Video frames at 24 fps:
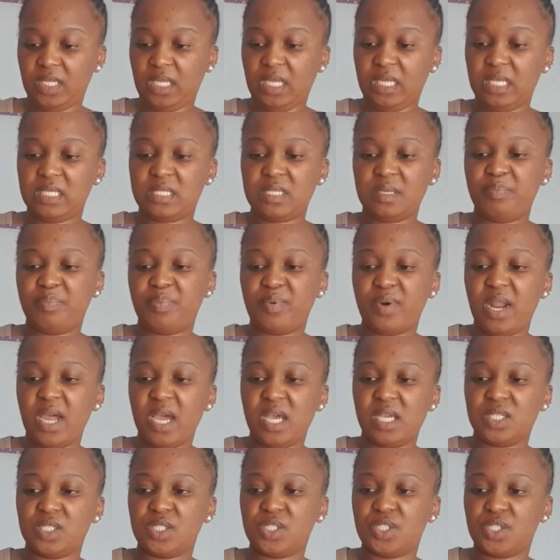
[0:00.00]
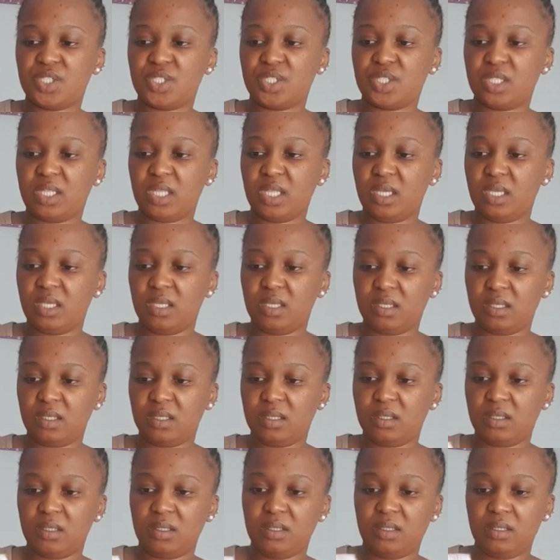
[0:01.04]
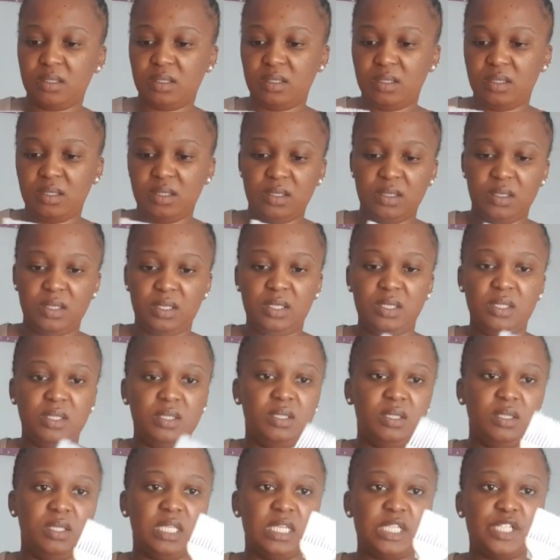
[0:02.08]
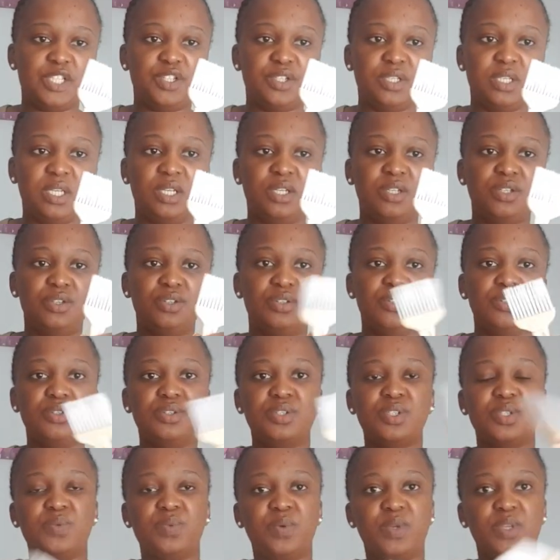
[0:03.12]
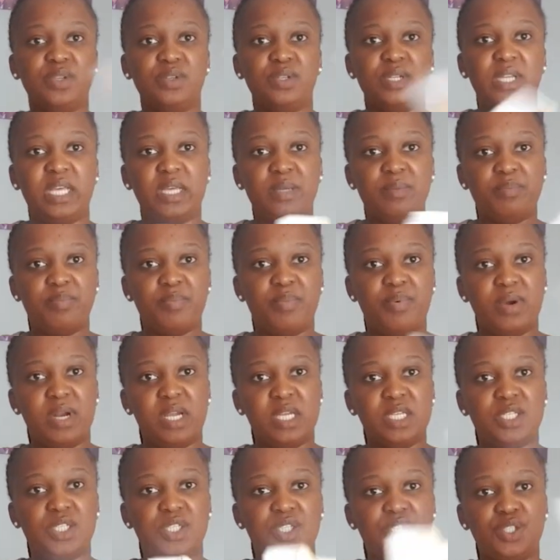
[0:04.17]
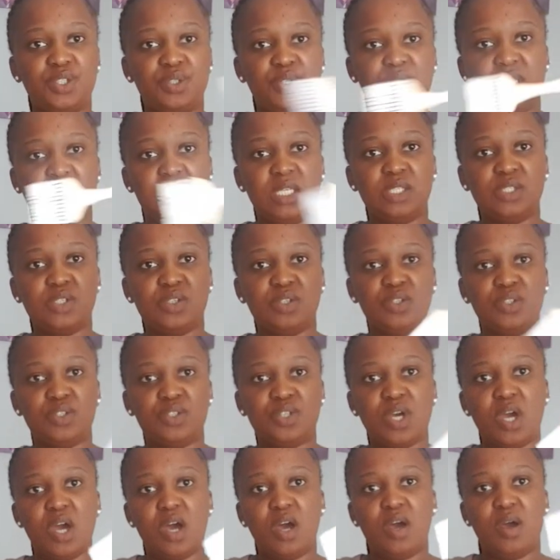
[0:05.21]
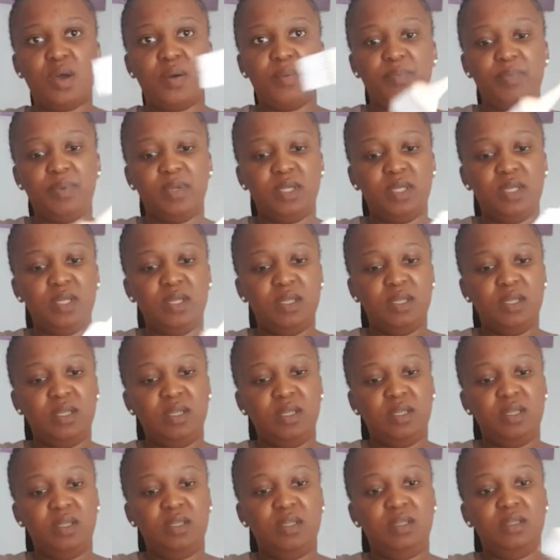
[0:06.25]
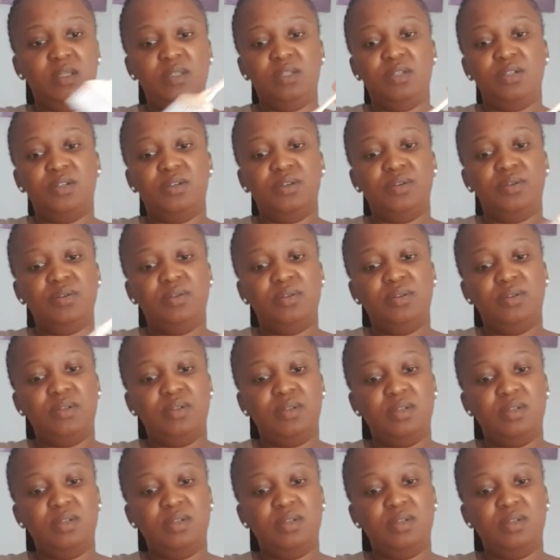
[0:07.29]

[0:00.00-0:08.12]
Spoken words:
it's a brush thing that you can use when you like brush your things on top, you know,